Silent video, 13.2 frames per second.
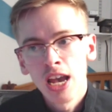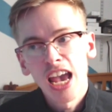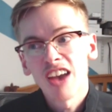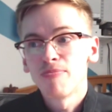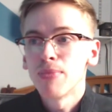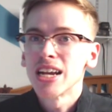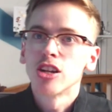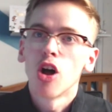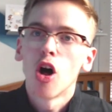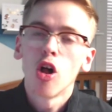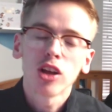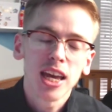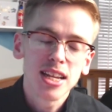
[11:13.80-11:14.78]
if Mason
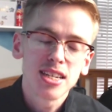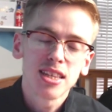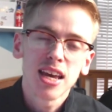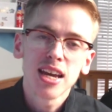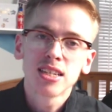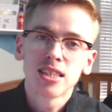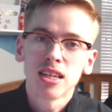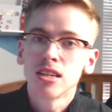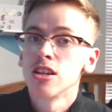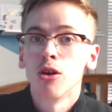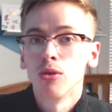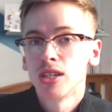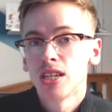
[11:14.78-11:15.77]
Holgate stays, then, you
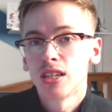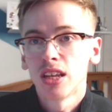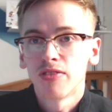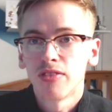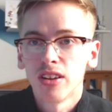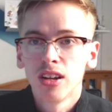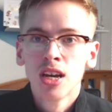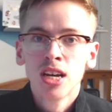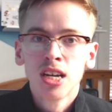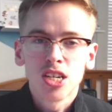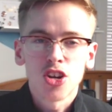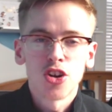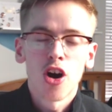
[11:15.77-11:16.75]
know, it's a different
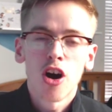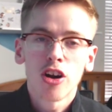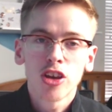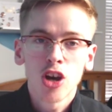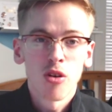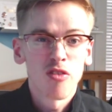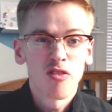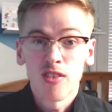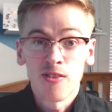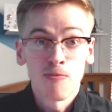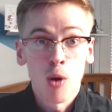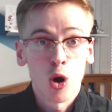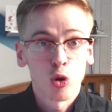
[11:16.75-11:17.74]
scenario if
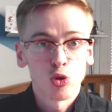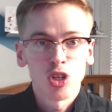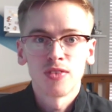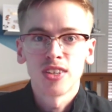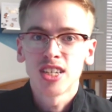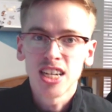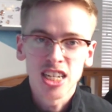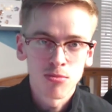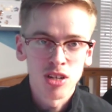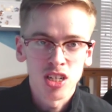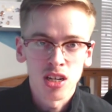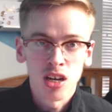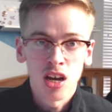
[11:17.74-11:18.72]
Marco Silva sees him
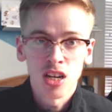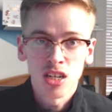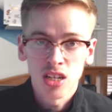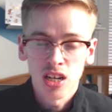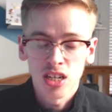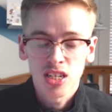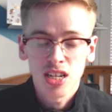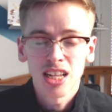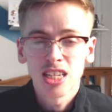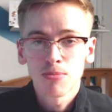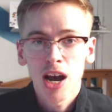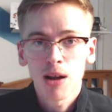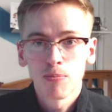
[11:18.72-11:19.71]
as a centre-back,